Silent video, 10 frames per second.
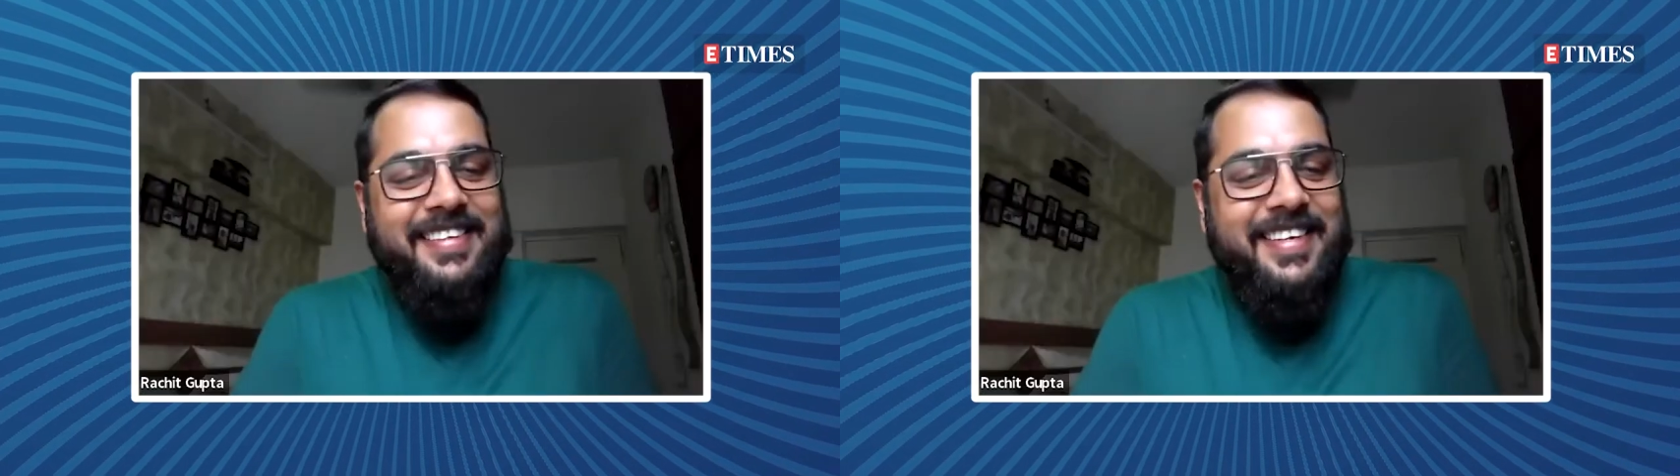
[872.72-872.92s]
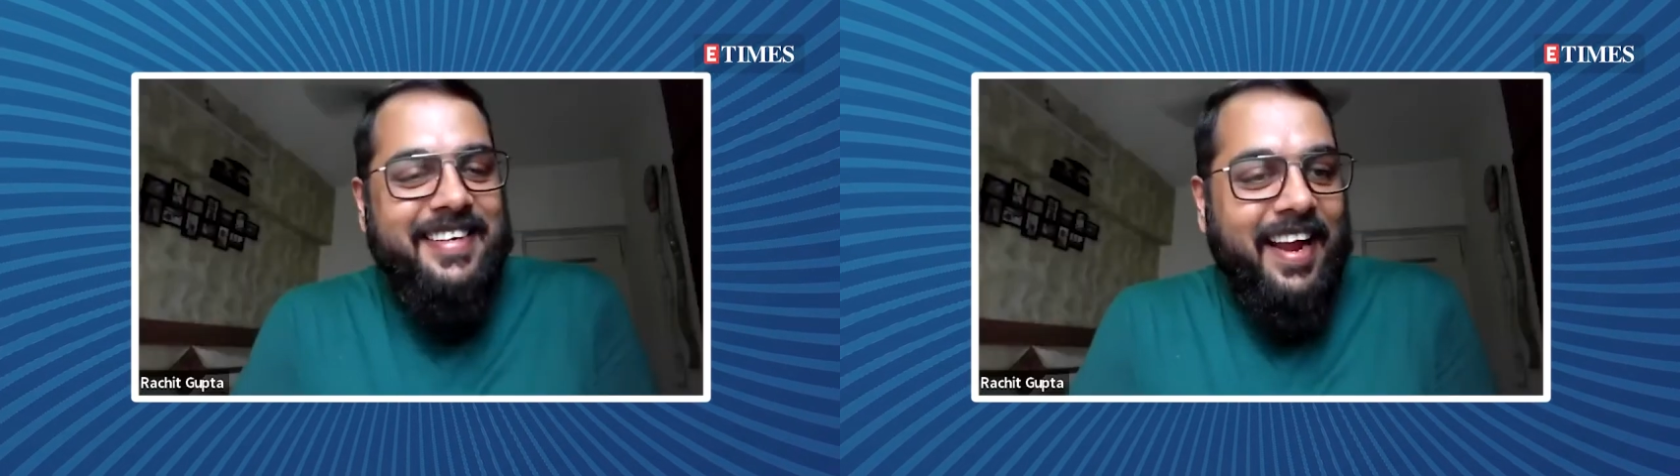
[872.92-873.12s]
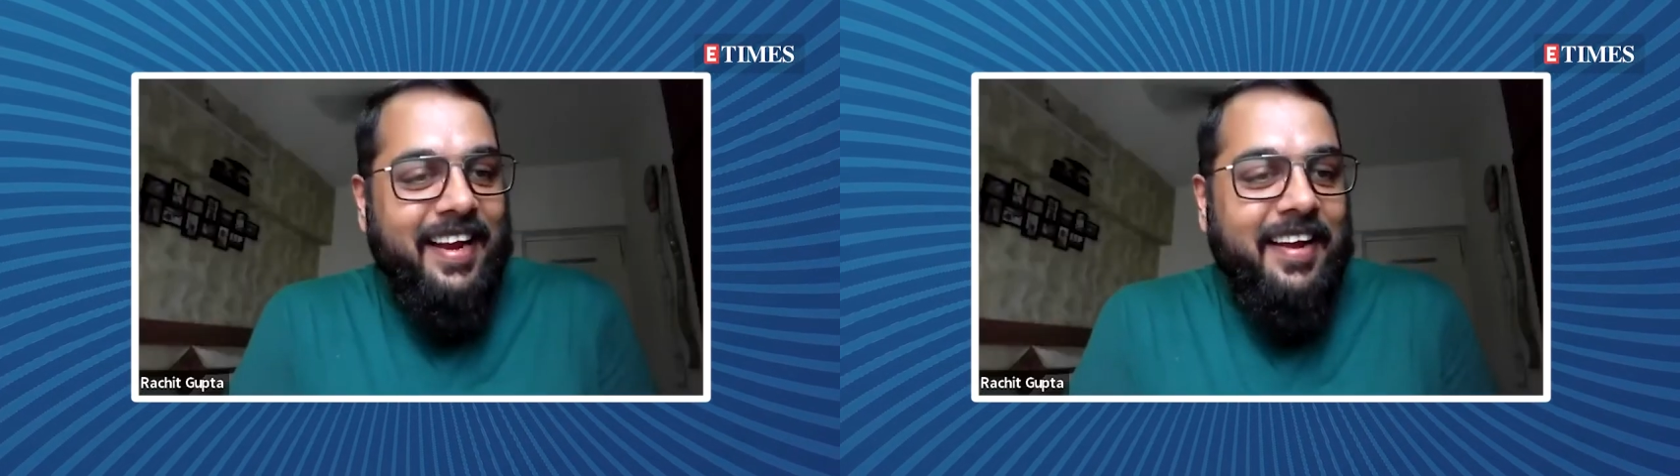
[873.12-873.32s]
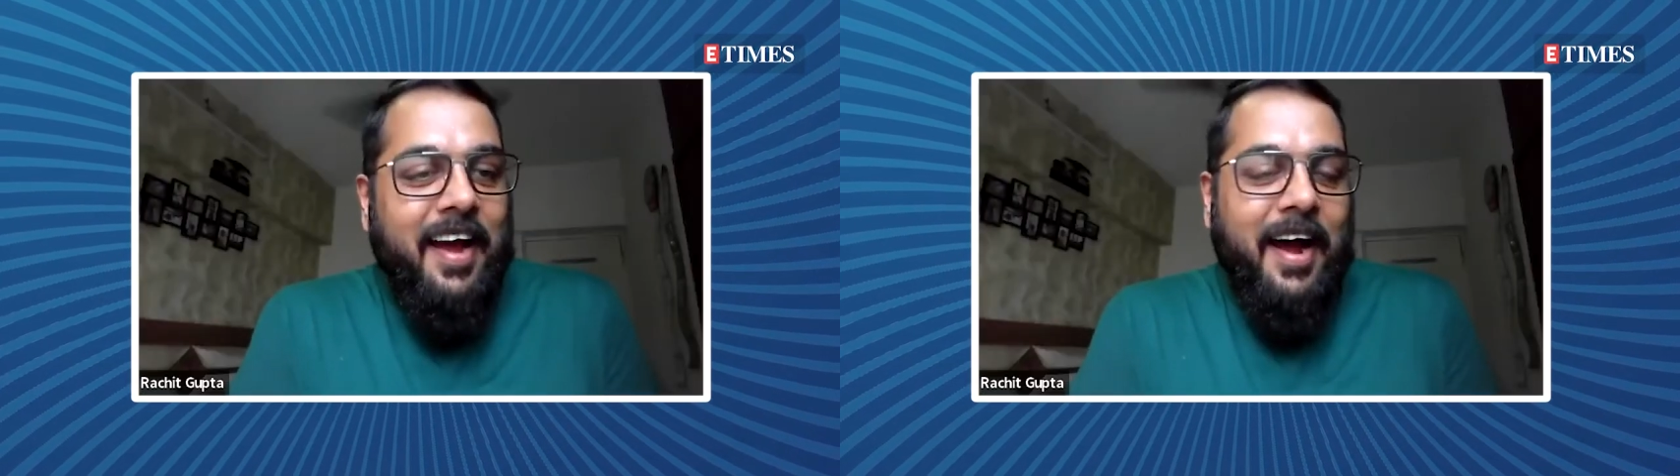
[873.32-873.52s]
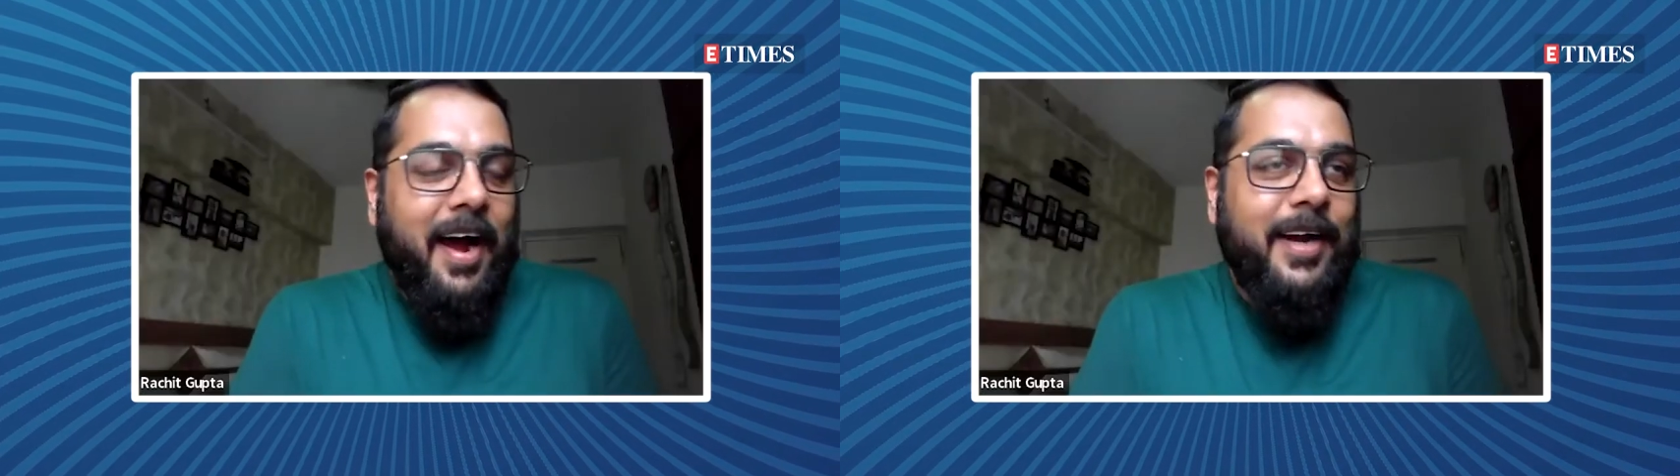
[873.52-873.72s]
he trying
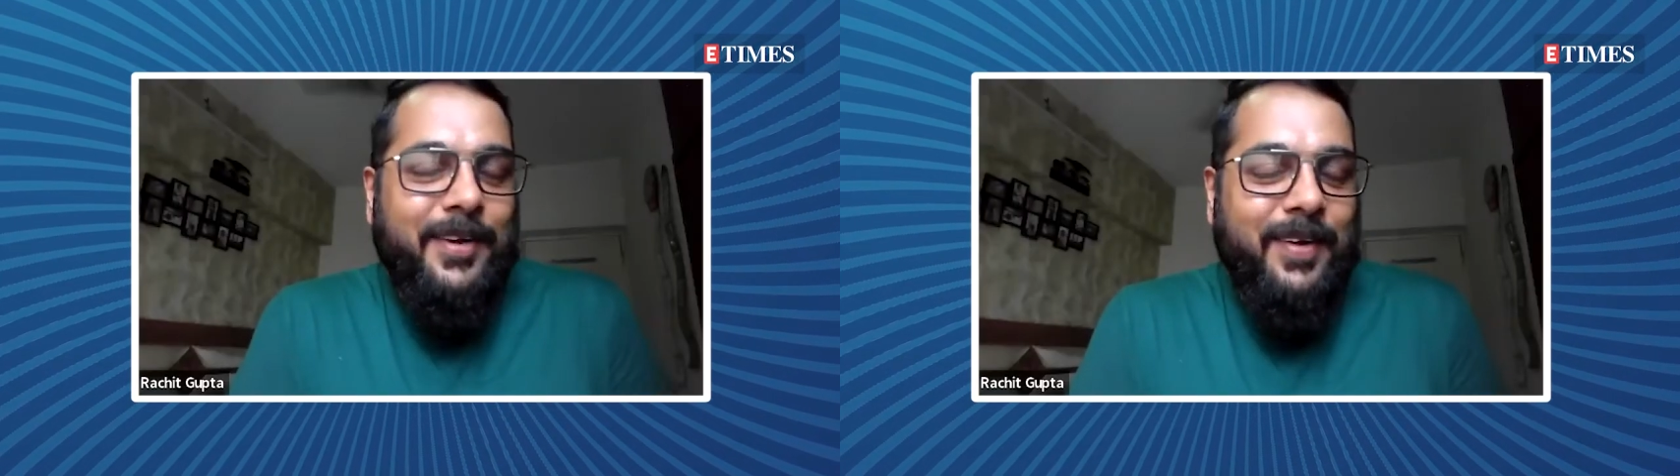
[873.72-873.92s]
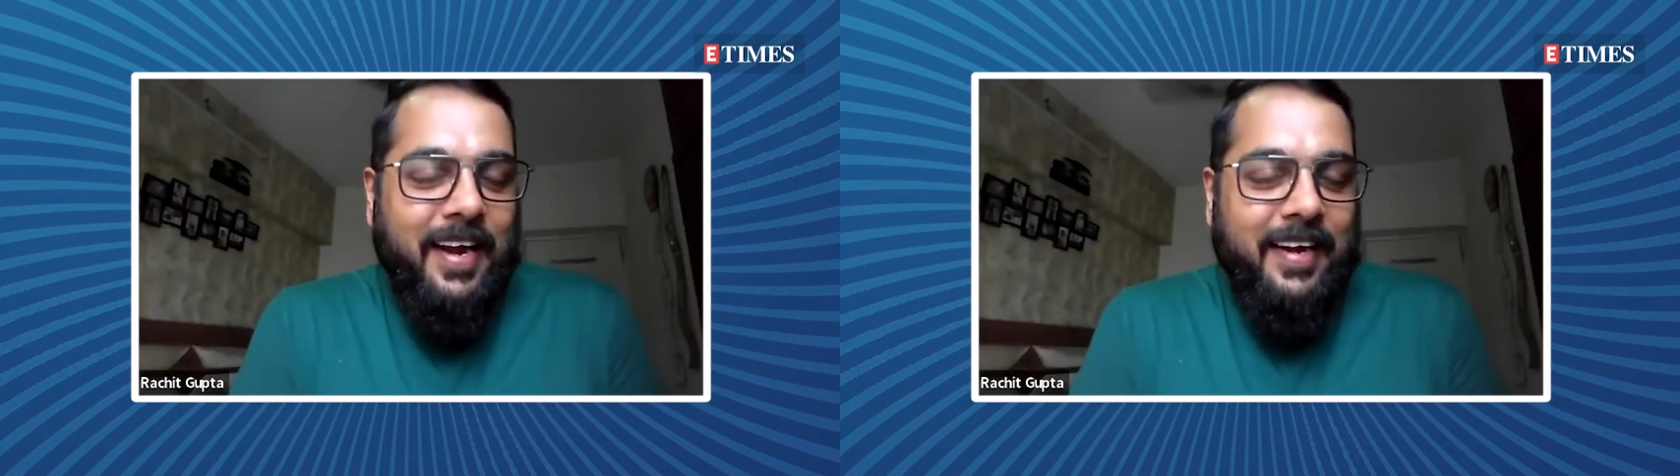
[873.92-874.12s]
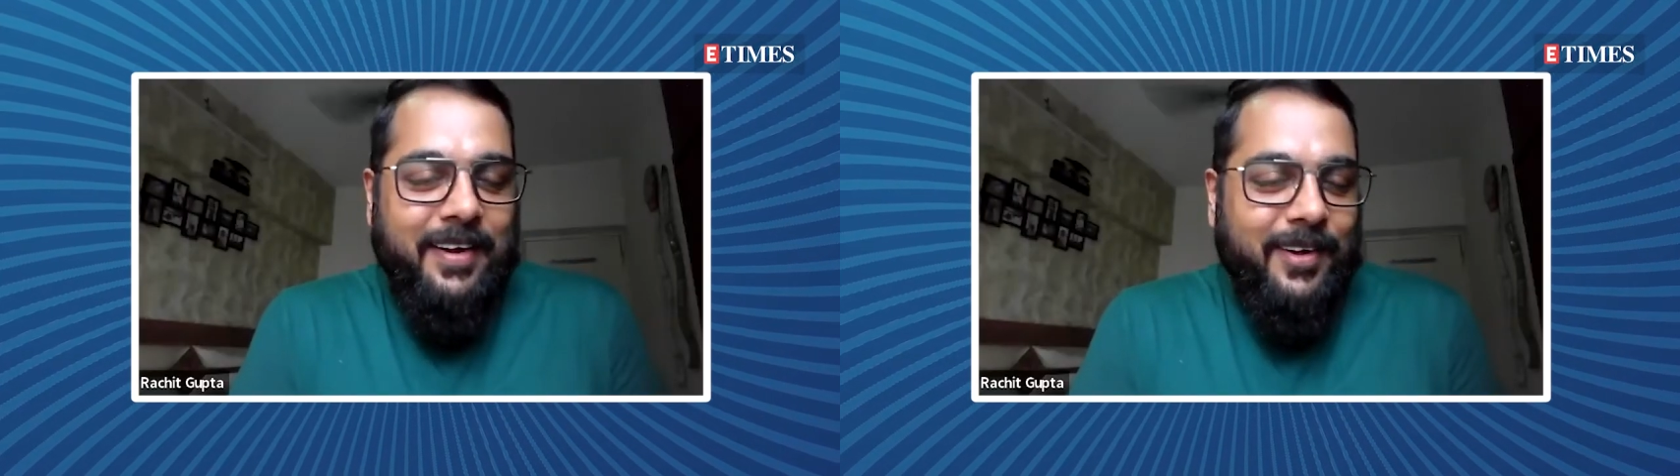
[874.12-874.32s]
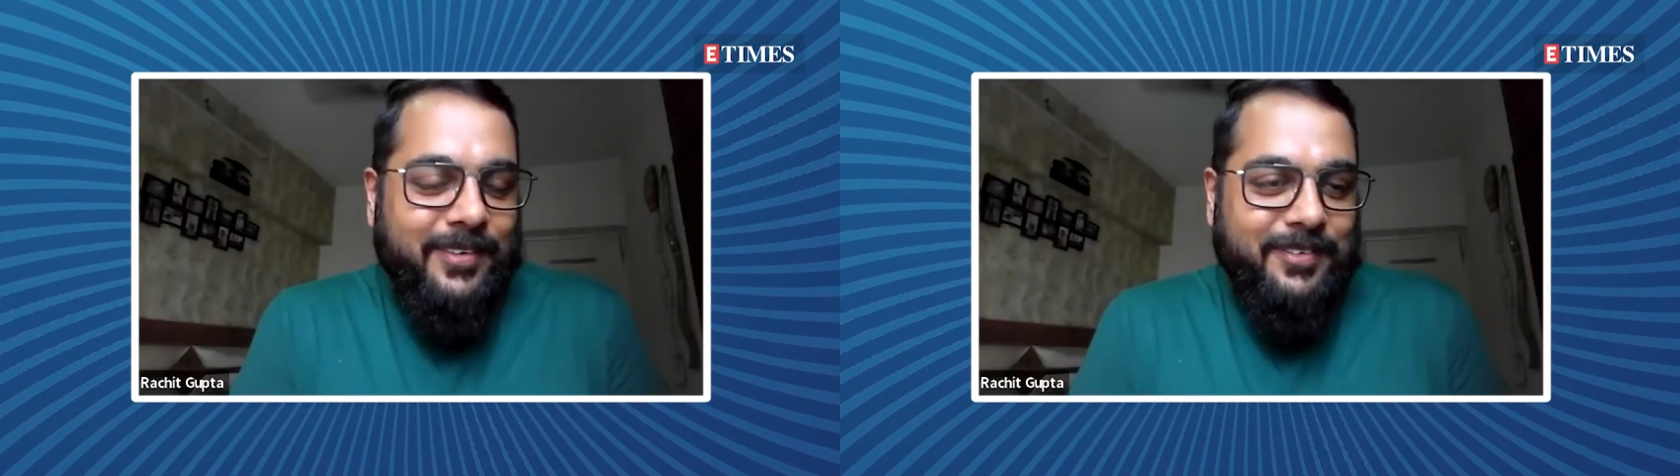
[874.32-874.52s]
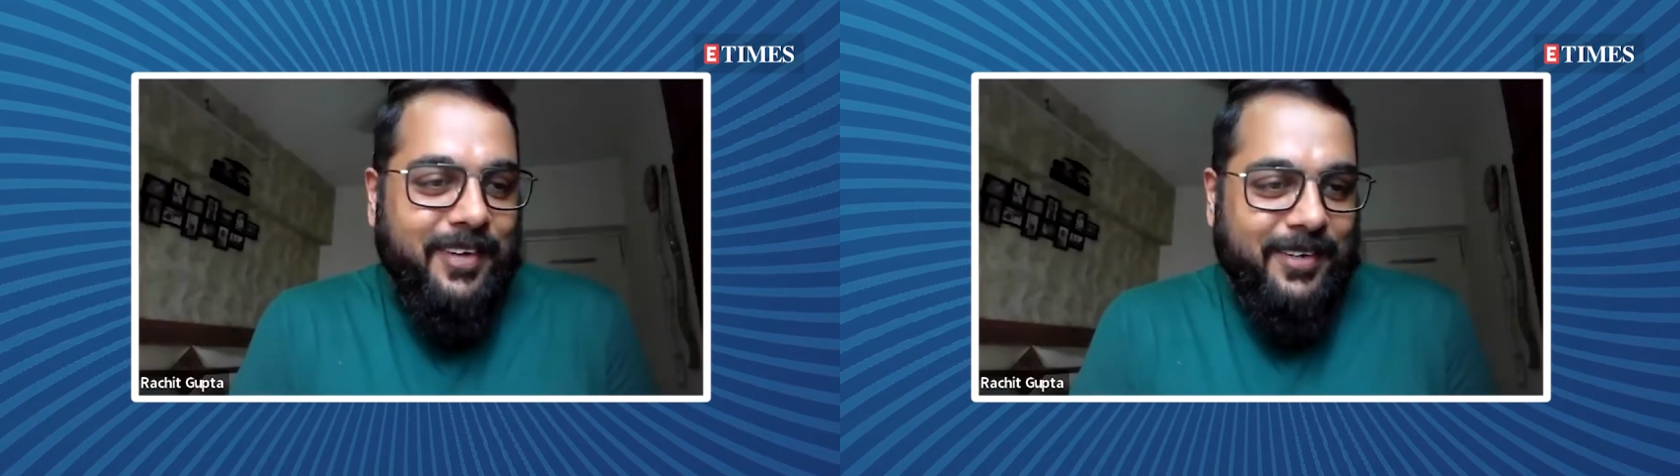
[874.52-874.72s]
hard to get
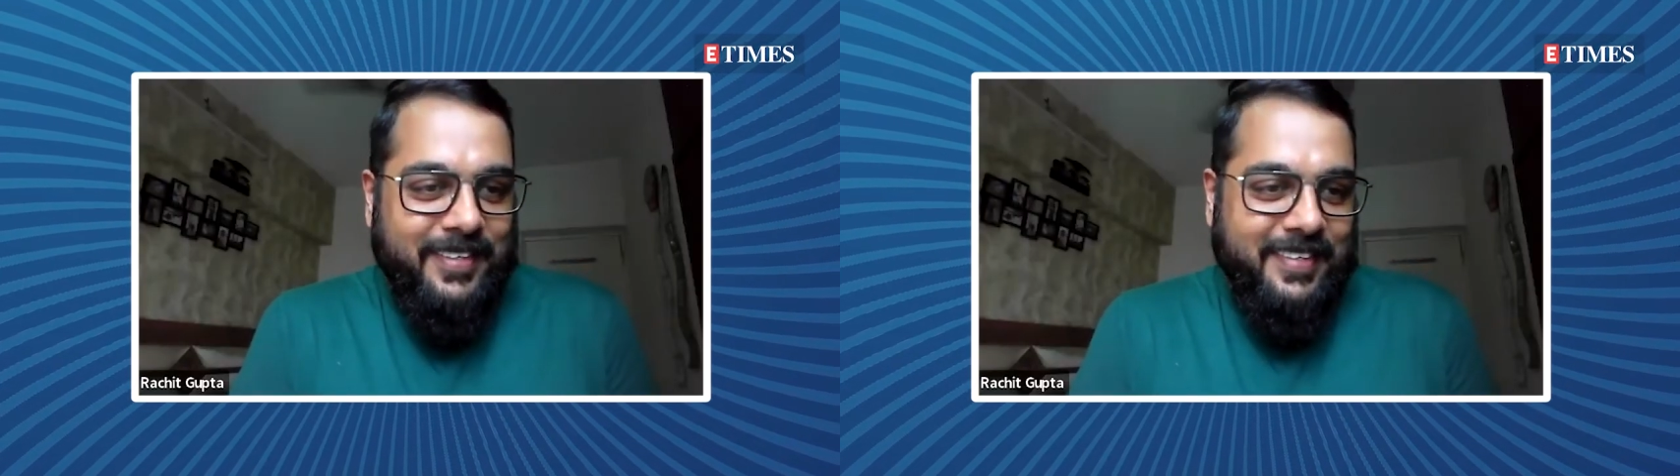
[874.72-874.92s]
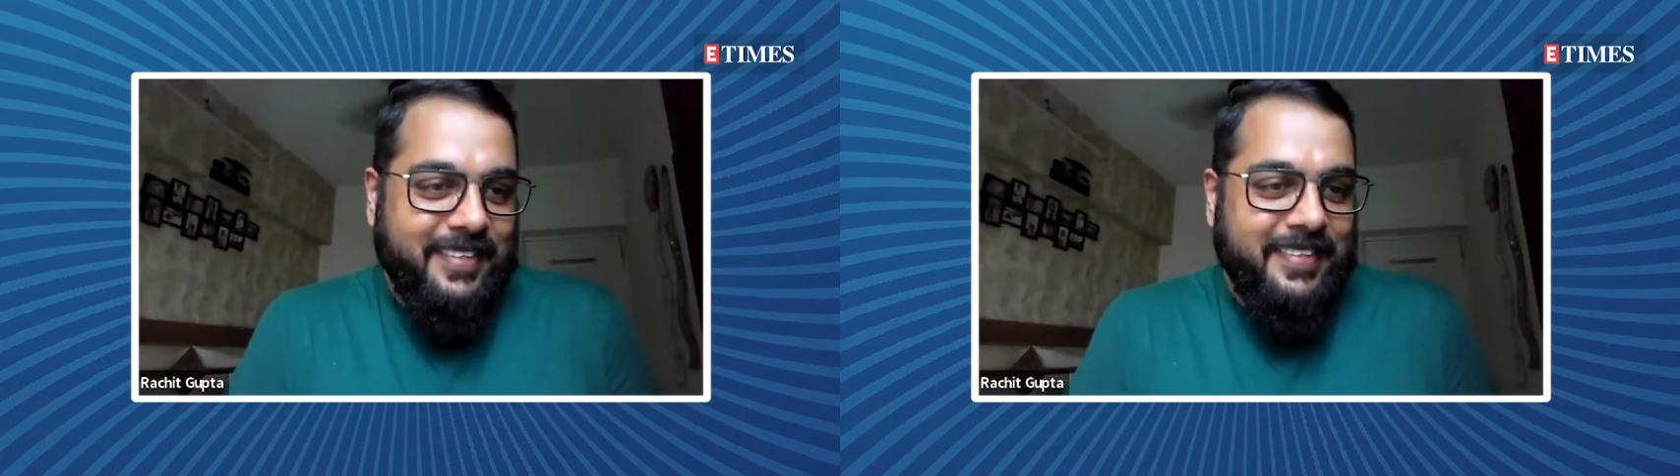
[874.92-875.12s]
now, Faruk?